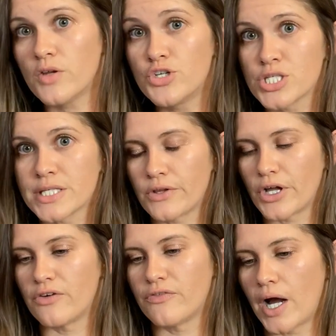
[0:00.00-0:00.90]
Just to
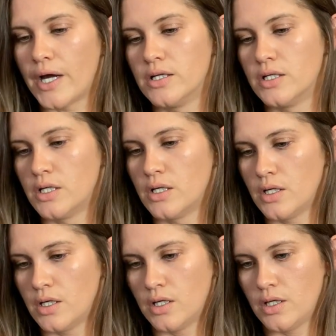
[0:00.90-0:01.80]
clarify.
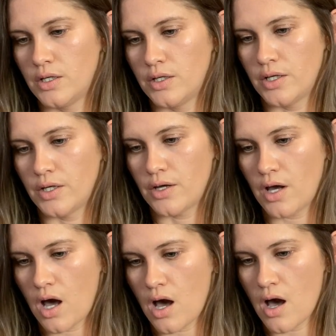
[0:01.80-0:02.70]

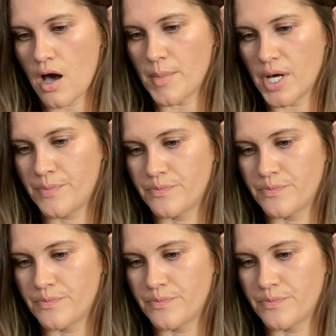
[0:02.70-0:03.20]
The